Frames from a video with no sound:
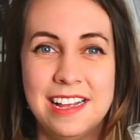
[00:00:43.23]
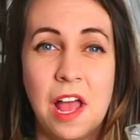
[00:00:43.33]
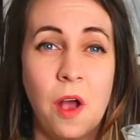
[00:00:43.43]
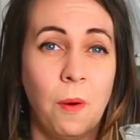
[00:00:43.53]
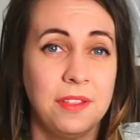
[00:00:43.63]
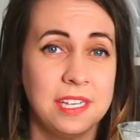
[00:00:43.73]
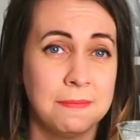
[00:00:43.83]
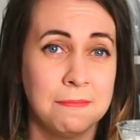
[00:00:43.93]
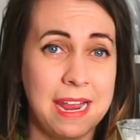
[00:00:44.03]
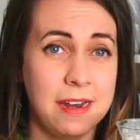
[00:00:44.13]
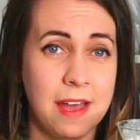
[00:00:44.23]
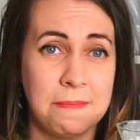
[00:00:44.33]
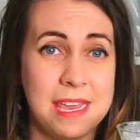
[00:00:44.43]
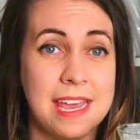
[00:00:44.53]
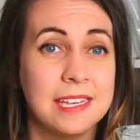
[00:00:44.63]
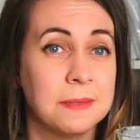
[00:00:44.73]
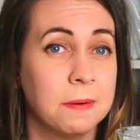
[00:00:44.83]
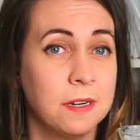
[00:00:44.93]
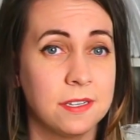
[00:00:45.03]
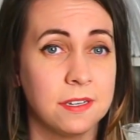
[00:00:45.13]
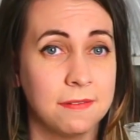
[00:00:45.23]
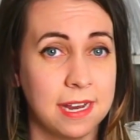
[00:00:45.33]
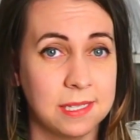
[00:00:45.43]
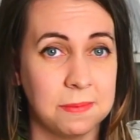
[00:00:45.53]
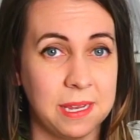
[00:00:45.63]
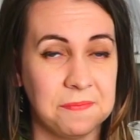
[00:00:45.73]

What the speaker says: While this might not be his personal recipe,